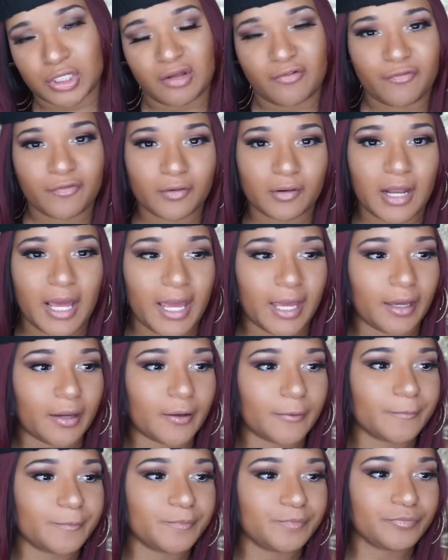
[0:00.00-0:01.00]
I feel like
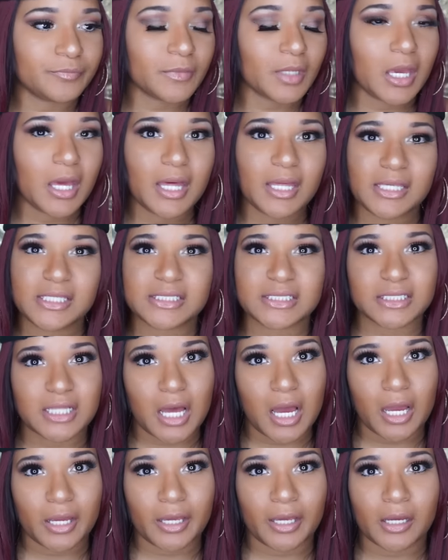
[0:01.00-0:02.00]
he's
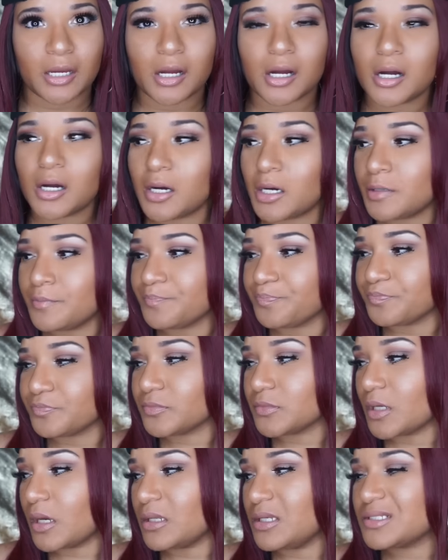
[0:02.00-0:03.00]
lying.
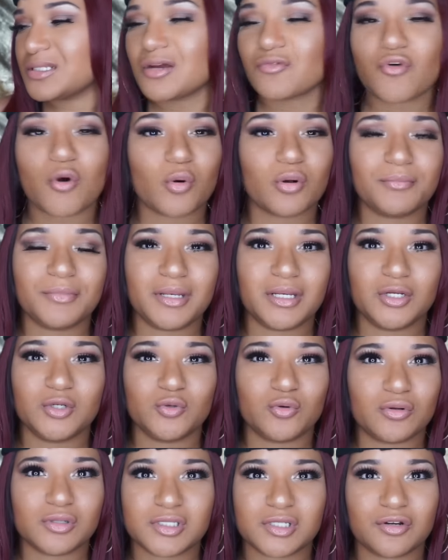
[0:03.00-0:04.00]
There's nothing wrong with meeting a
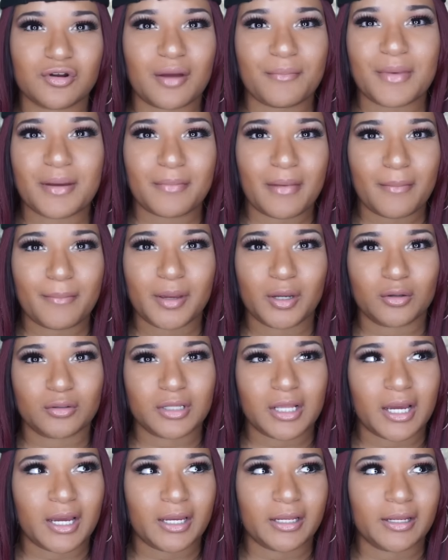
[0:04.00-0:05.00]
dude on Tinder. I met my bae
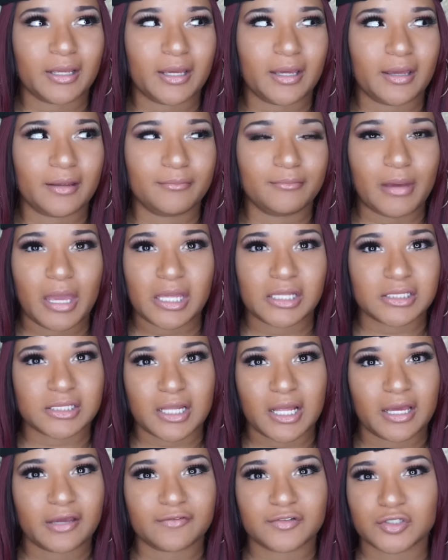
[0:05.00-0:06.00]
online and bae is
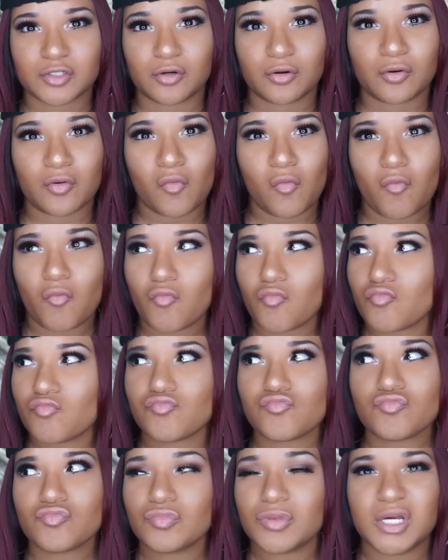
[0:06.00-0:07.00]
life, so
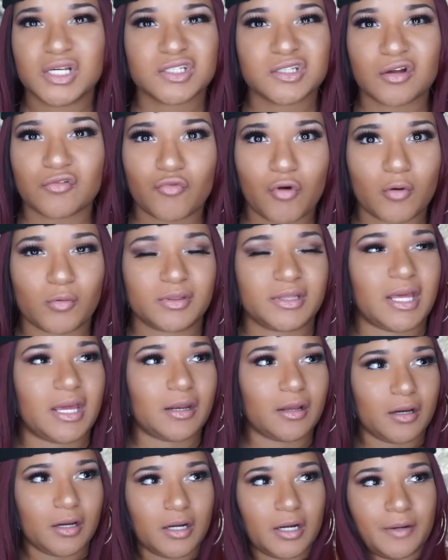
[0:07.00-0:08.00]
there's nothing wrong with
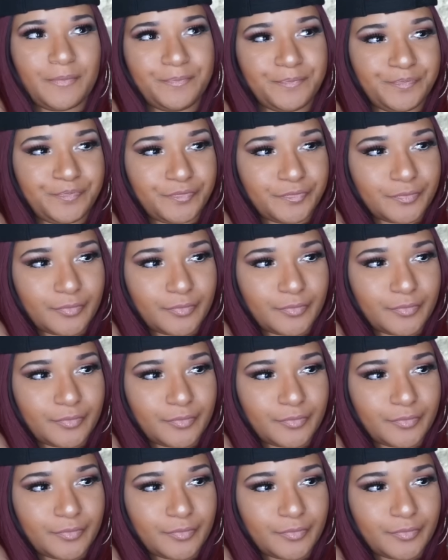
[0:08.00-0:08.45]
that.